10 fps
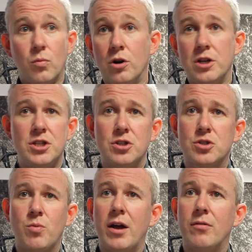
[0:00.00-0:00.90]
What is
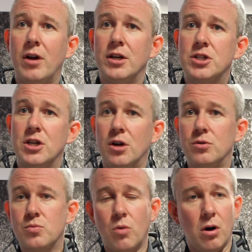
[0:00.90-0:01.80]
his sweat
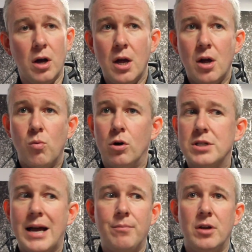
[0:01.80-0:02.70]
ratios?
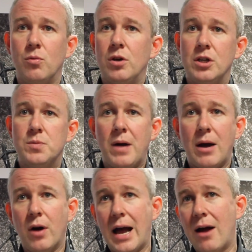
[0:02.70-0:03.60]
What's happening with his power?